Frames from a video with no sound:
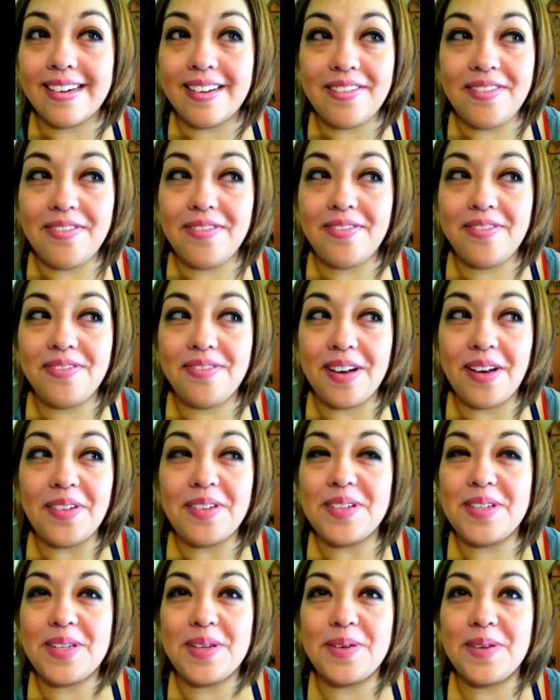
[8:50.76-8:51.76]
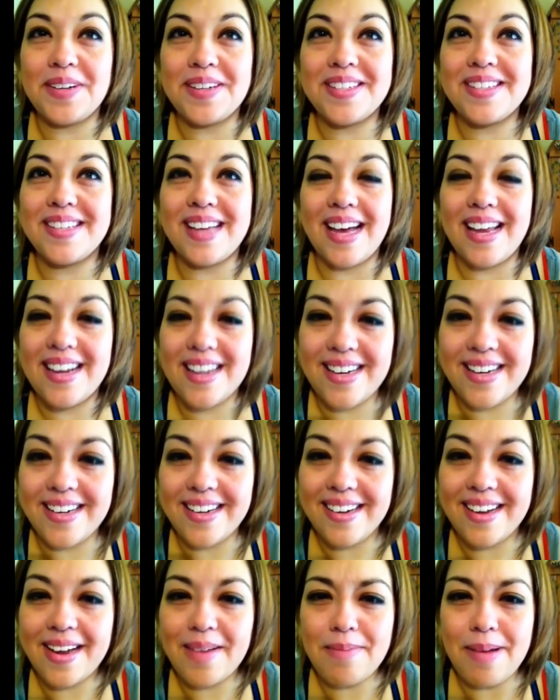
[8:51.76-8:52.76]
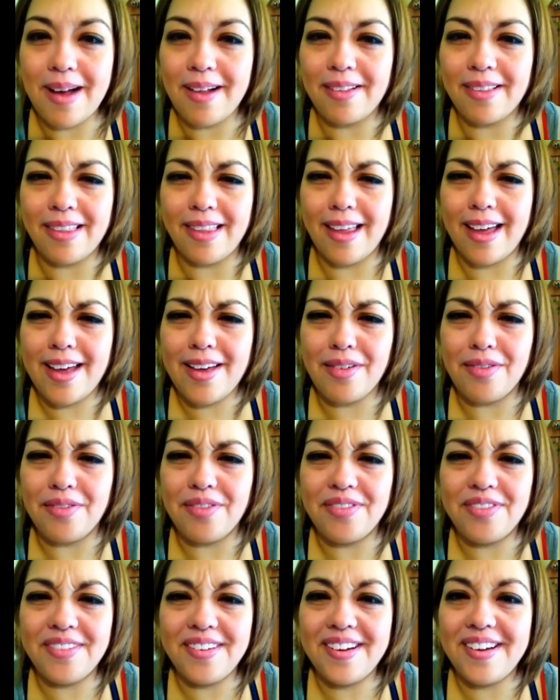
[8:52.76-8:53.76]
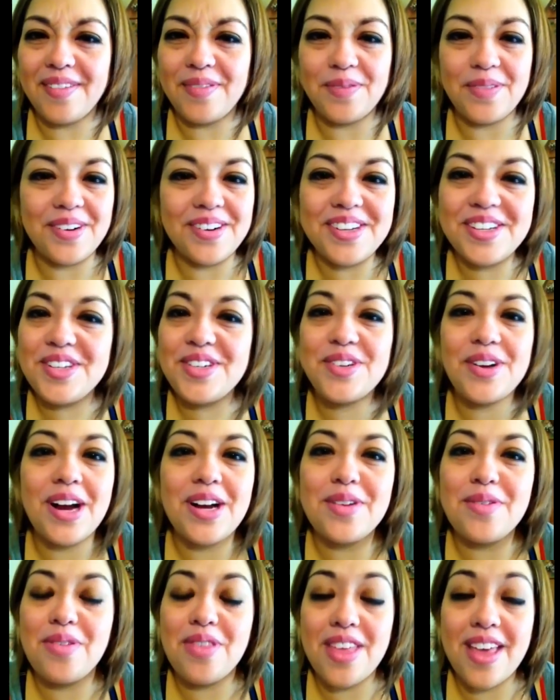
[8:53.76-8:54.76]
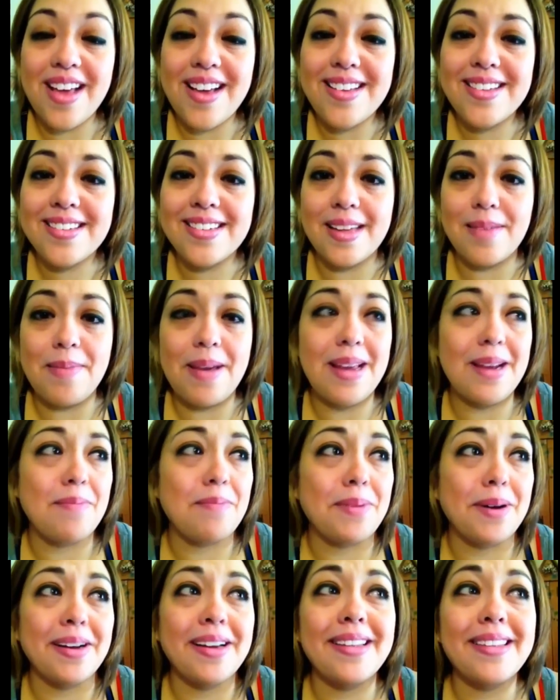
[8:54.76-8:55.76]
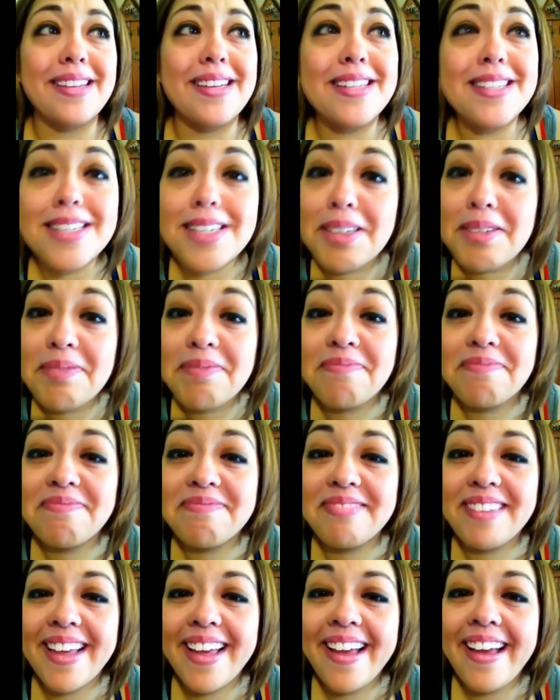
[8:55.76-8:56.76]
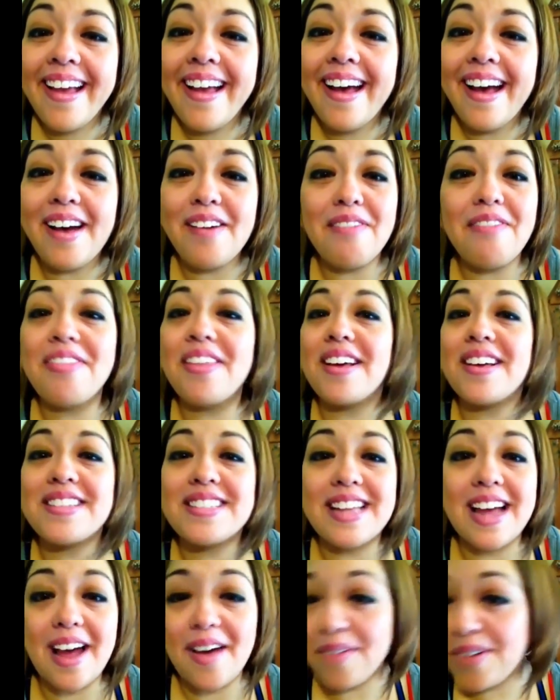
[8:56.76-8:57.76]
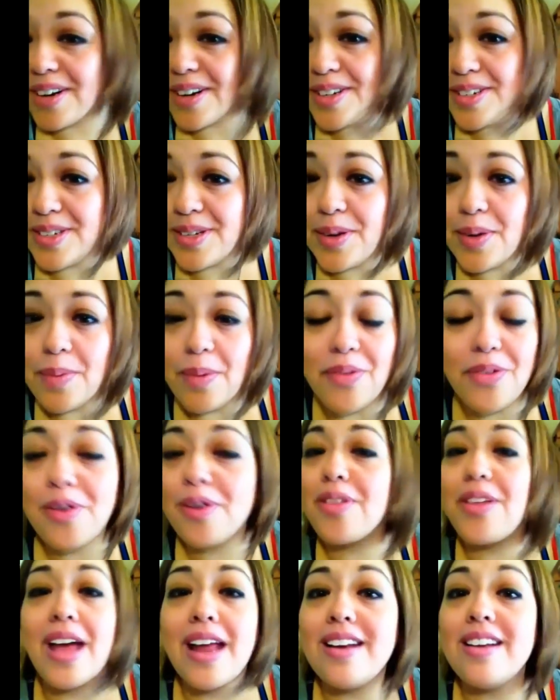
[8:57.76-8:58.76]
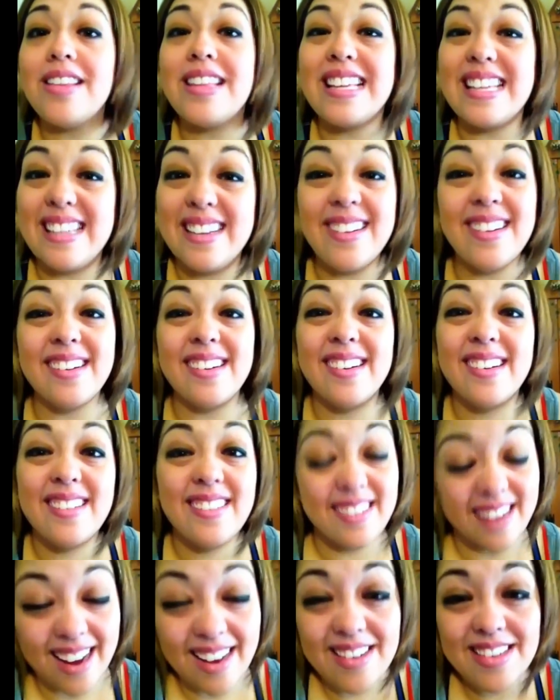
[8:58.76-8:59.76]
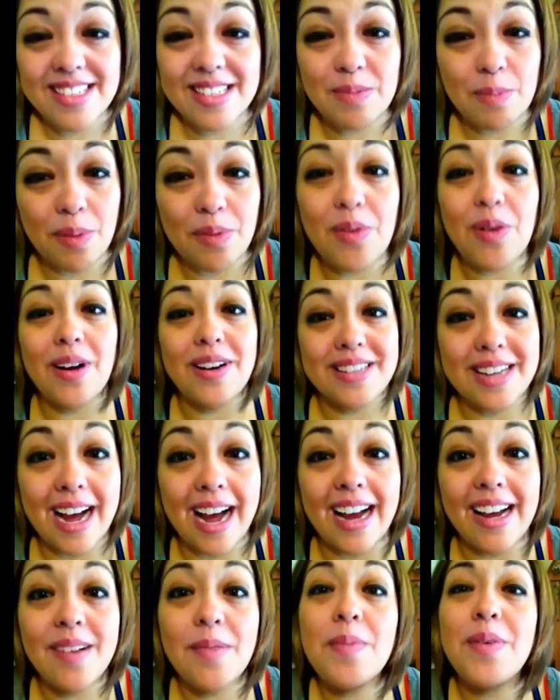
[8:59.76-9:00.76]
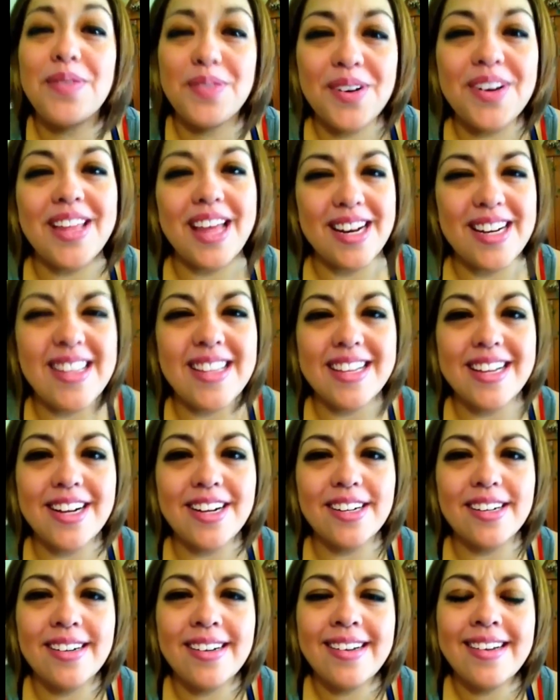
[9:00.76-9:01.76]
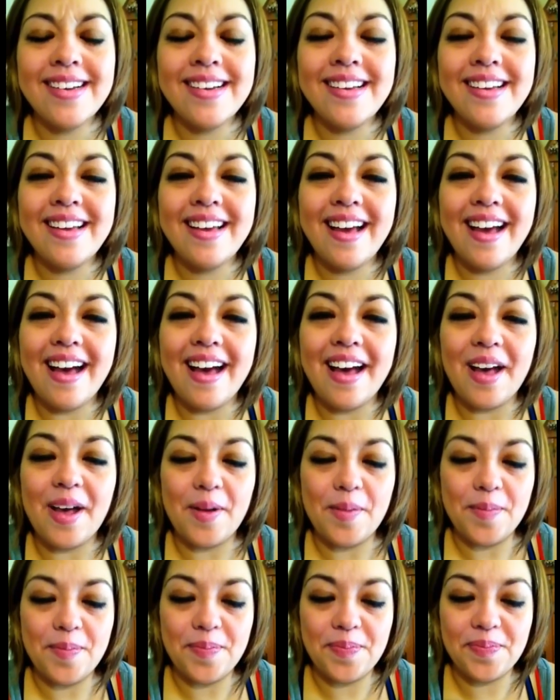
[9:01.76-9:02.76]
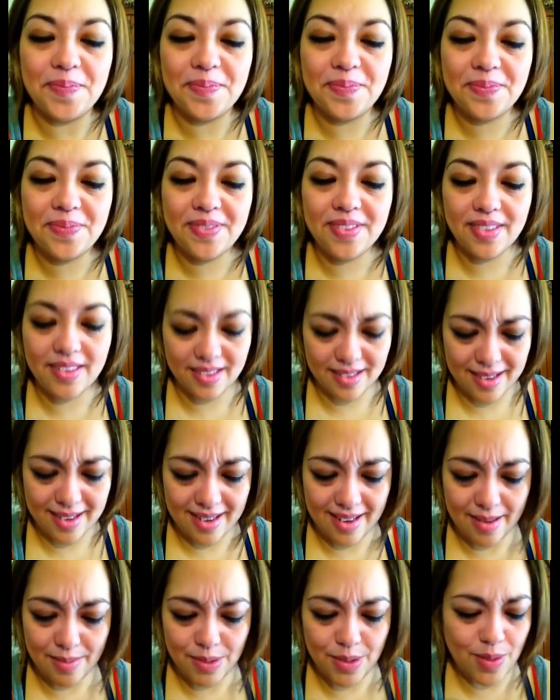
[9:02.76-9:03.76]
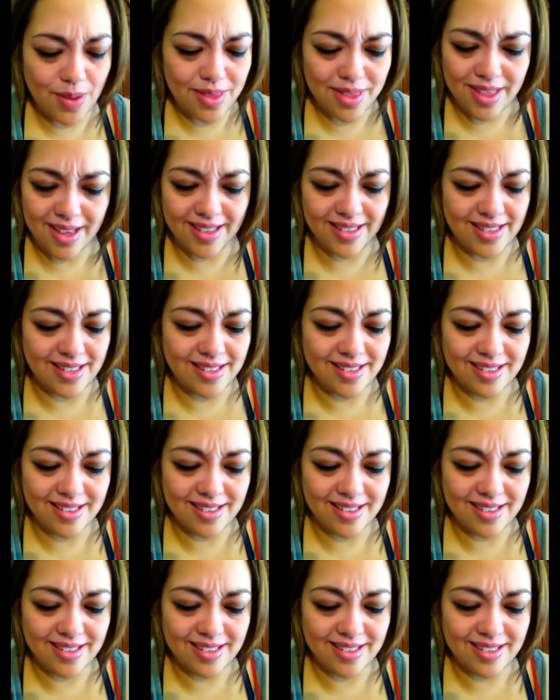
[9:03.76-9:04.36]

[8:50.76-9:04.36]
felt so excited about life and wanted to try new things. I made a bucket list of things I want to do before the end of the year. Not just before I die, before the end of the year. I'm doing things I